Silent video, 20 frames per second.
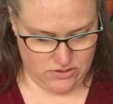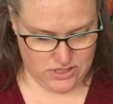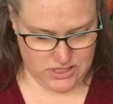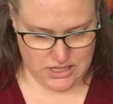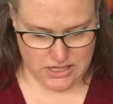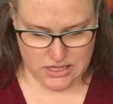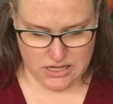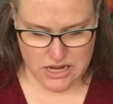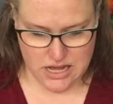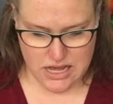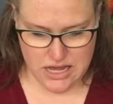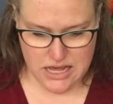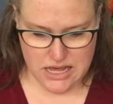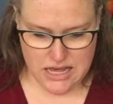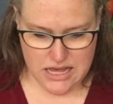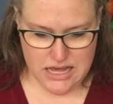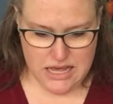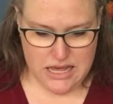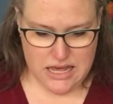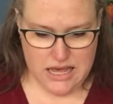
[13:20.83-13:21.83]
in.
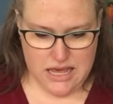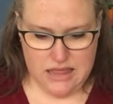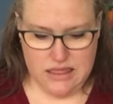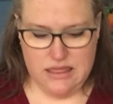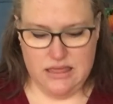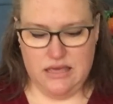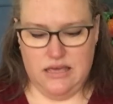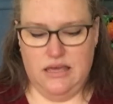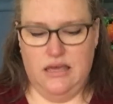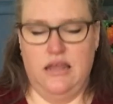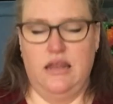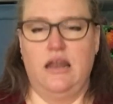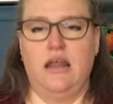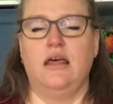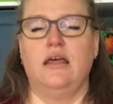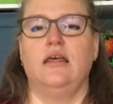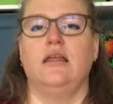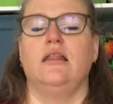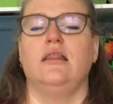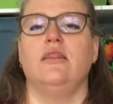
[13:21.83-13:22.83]
And then
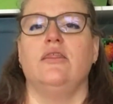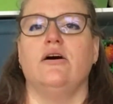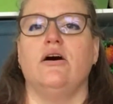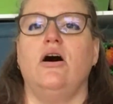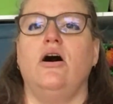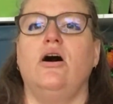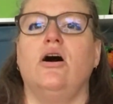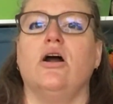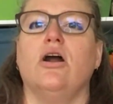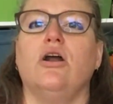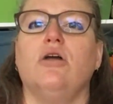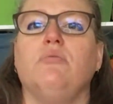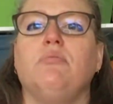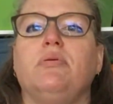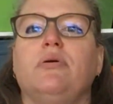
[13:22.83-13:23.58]
the harp